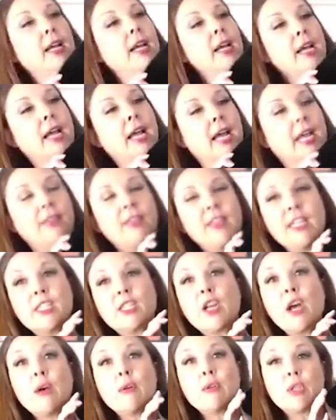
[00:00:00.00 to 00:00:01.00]
But
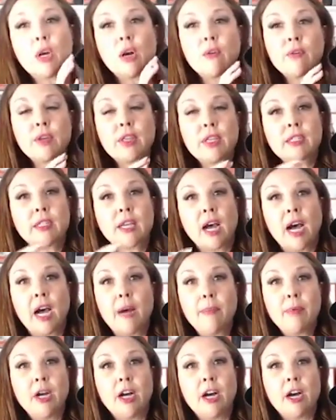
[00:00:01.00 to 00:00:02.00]
this goes over
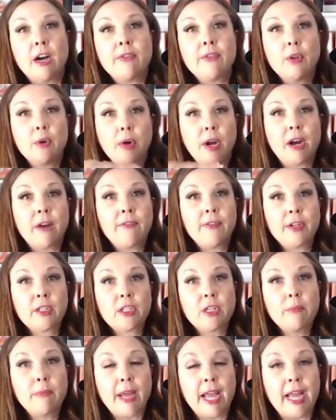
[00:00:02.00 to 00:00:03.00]
the top of your
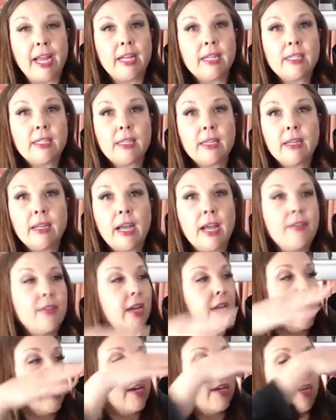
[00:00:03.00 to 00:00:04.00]
air filter base,
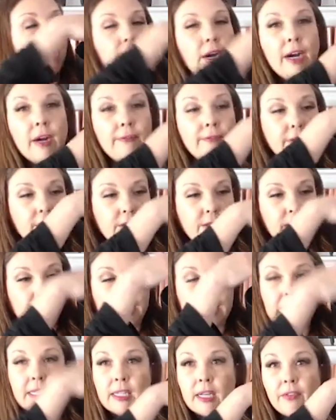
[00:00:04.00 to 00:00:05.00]
and then your air
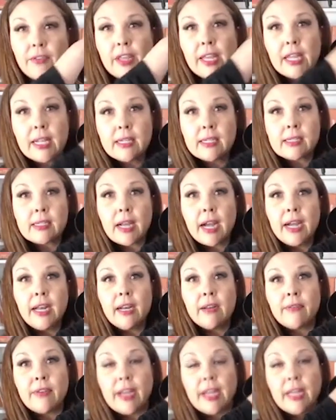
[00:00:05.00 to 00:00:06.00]
filter sits on the
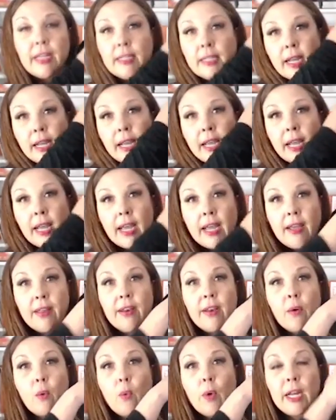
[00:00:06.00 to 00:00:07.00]
inside of it.
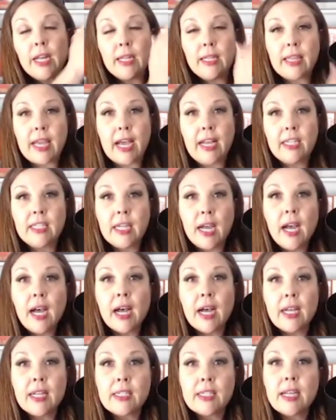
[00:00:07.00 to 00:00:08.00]
And what
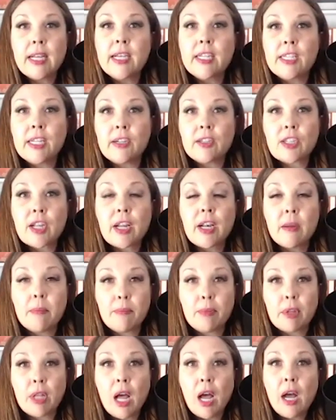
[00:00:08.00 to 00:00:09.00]
that does is
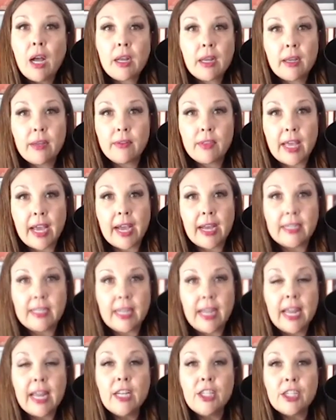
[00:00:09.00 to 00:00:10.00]
it's going to block
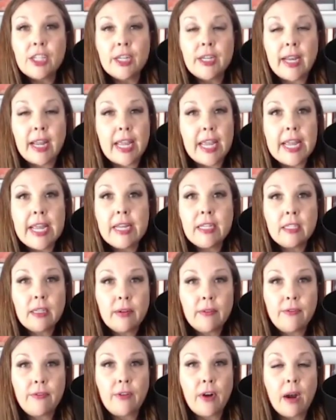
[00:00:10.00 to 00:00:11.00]
that engine
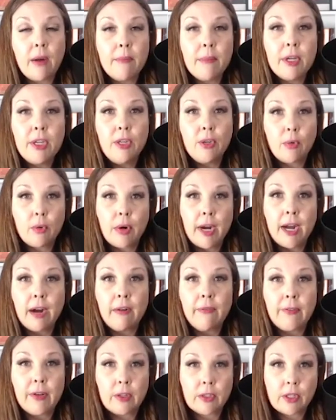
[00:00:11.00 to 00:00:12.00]
heat from
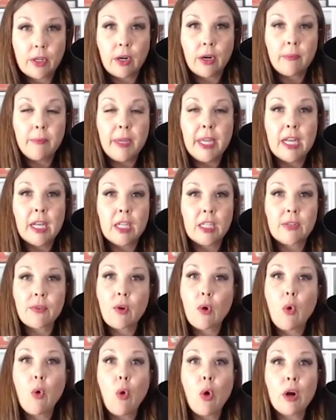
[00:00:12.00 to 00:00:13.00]
your air filter,
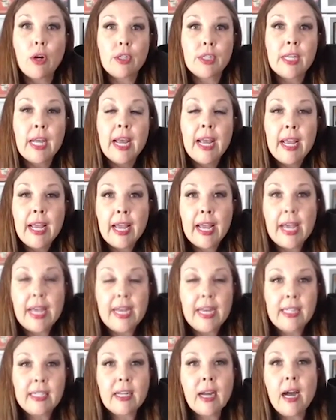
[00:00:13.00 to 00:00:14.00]
because of course,
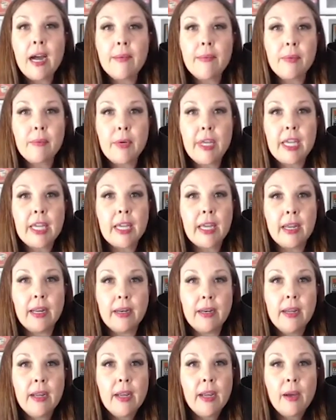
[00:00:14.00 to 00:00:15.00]
anytime that we
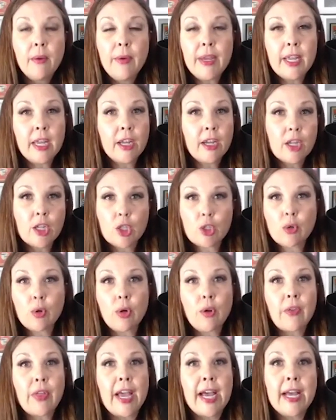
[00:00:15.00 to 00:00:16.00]
can
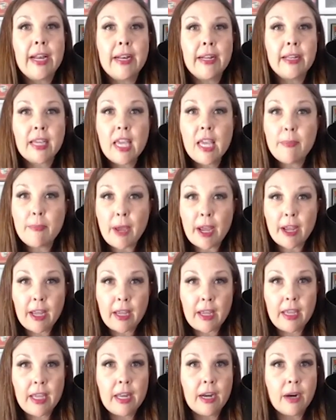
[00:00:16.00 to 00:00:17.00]
control that and
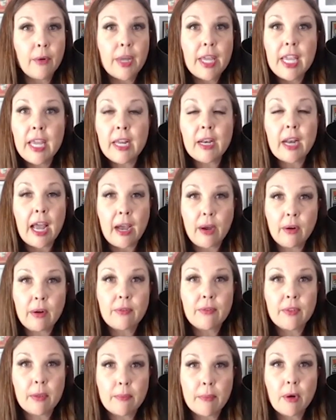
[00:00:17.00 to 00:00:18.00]
keep, you know, heat
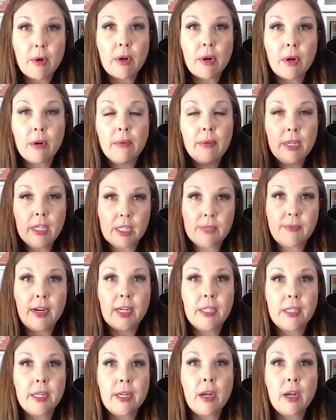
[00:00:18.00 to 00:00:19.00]
out of the motor,
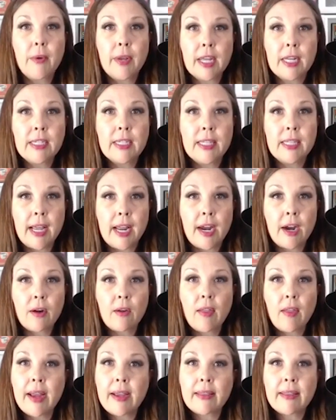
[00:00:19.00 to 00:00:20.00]
especially going into
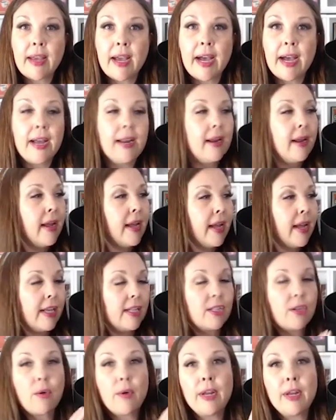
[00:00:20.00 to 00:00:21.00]
the air like that,
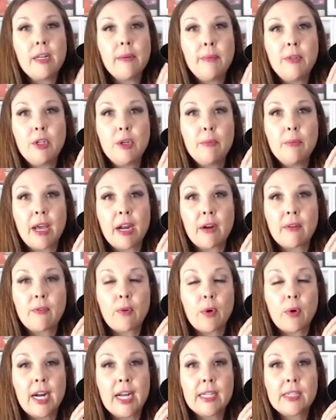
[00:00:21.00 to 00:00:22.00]
it's going to do
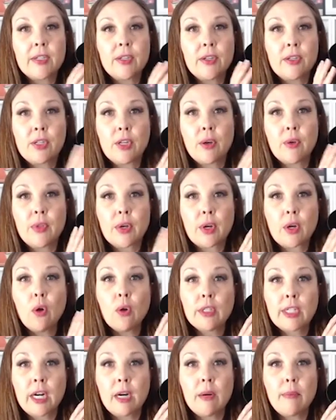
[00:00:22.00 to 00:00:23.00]
better for us. So
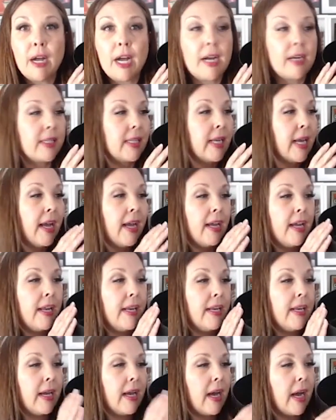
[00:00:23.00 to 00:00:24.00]
the cold air box,
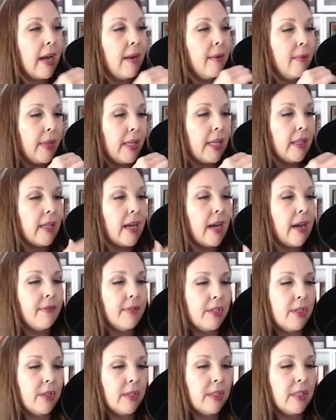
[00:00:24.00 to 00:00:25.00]
and I really
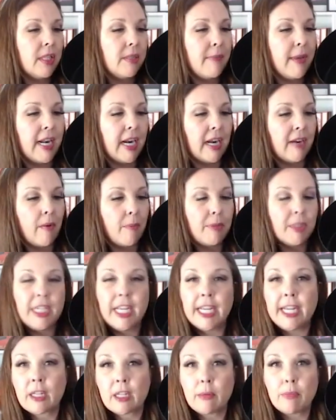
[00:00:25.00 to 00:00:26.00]
love, so this is made out
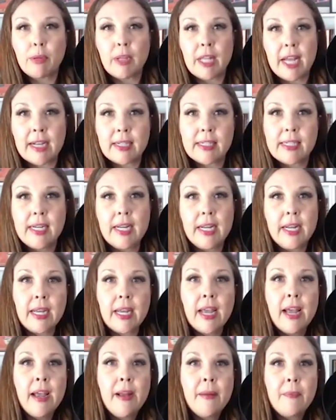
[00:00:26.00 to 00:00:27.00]
of a particular
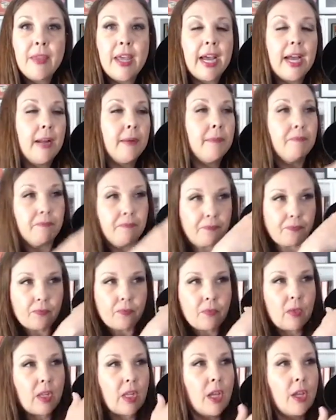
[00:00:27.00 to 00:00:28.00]
plastic that